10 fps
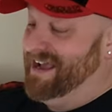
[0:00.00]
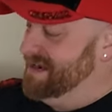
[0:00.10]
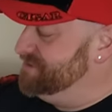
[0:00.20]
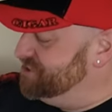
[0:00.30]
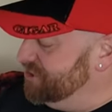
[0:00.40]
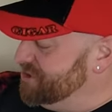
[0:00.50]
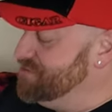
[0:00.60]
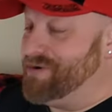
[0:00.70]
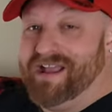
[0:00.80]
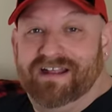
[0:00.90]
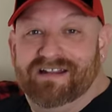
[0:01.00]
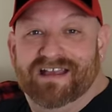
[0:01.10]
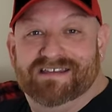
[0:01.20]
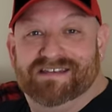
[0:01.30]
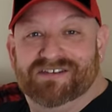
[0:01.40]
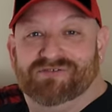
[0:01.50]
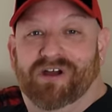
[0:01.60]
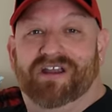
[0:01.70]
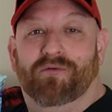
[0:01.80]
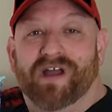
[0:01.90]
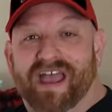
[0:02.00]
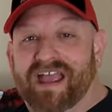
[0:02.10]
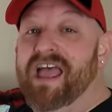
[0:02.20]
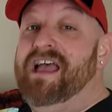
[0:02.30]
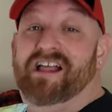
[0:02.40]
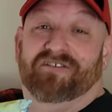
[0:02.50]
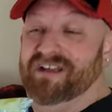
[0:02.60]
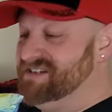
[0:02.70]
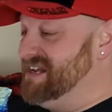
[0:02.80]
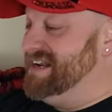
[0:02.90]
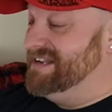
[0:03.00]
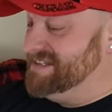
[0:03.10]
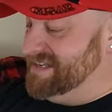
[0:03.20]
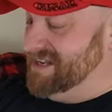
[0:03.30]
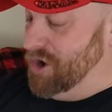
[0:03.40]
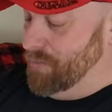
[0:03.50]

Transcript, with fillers: And I'm sure you recognize this right away and you're excited to see it